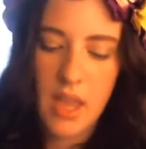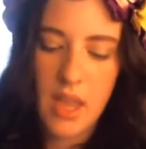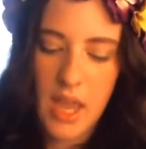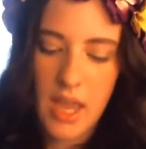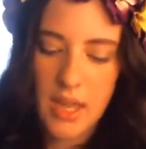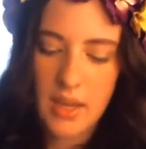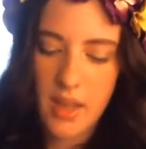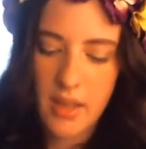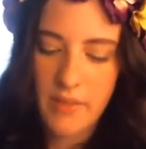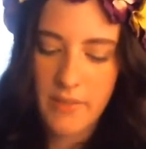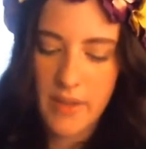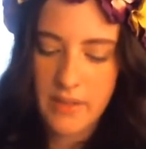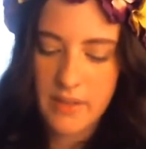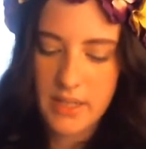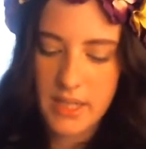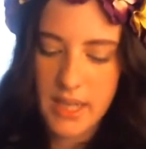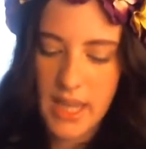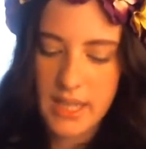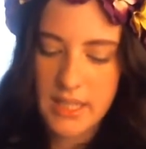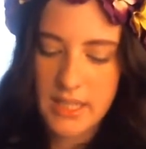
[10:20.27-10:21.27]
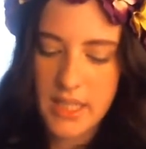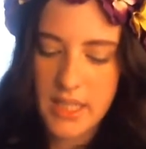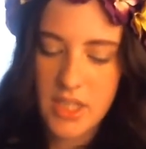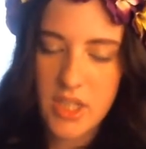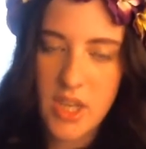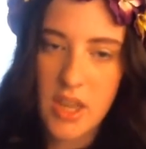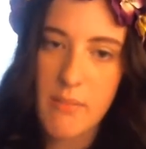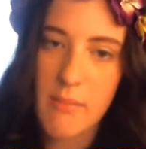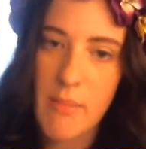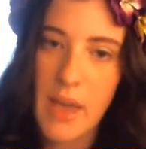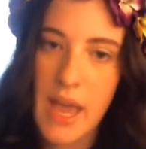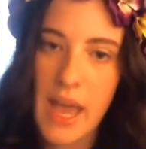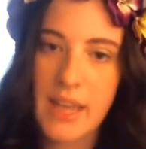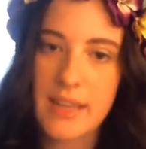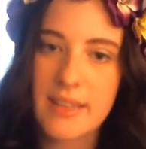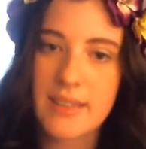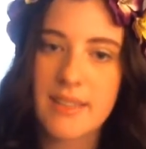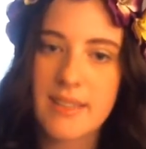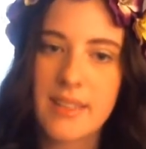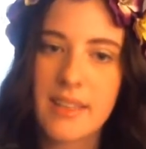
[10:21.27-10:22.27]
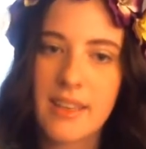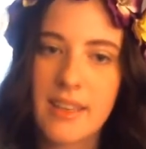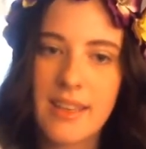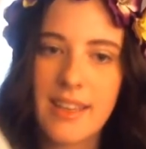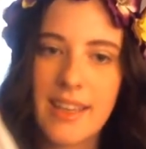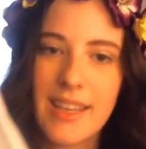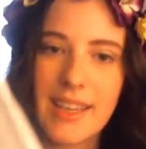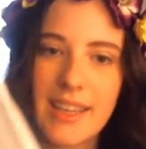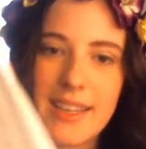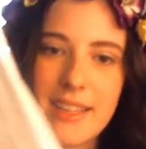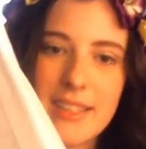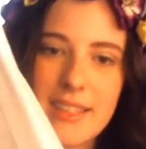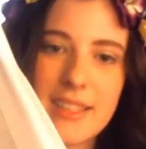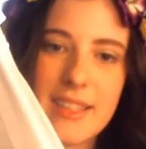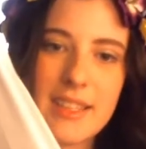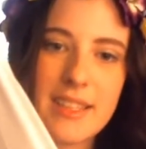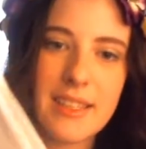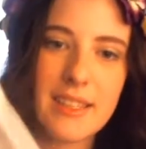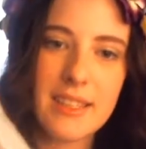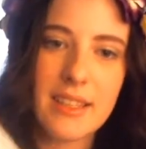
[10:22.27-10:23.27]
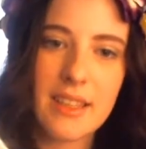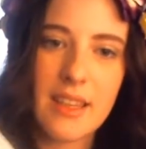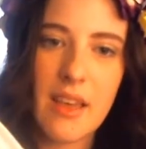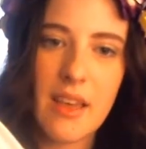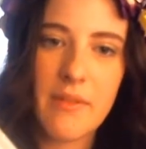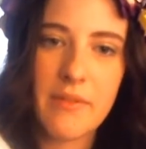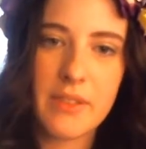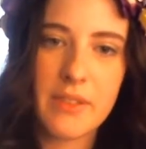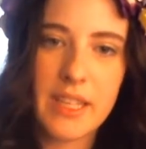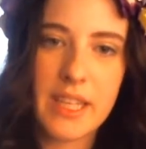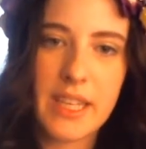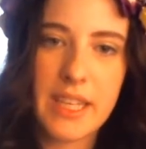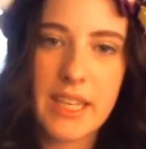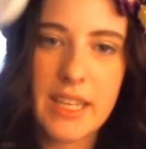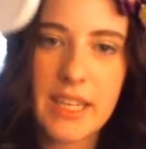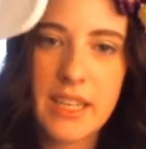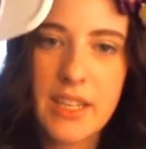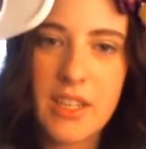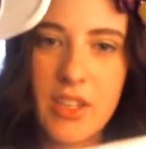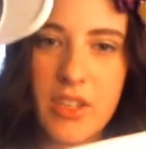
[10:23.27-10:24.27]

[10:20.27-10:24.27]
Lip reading: and I found it at TJ Maxx. It is this lovely